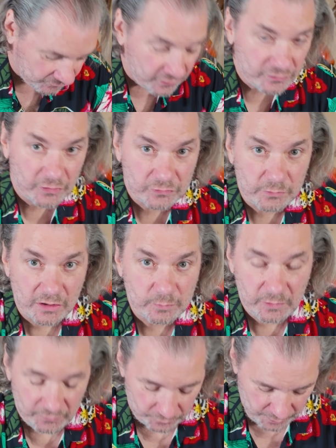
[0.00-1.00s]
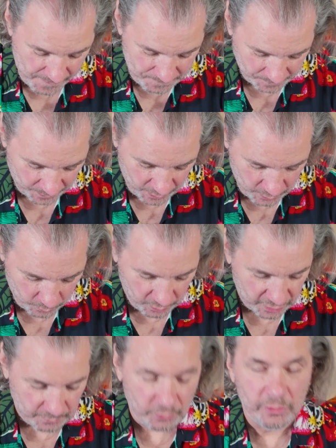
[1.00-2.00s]
I said, there's a recipe for the
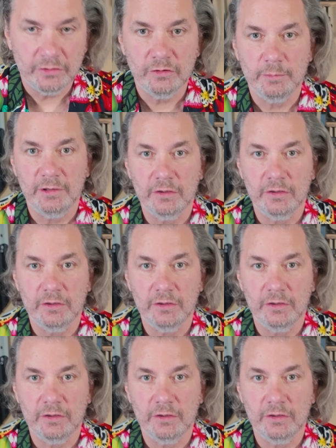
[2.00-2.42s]
guacamole and the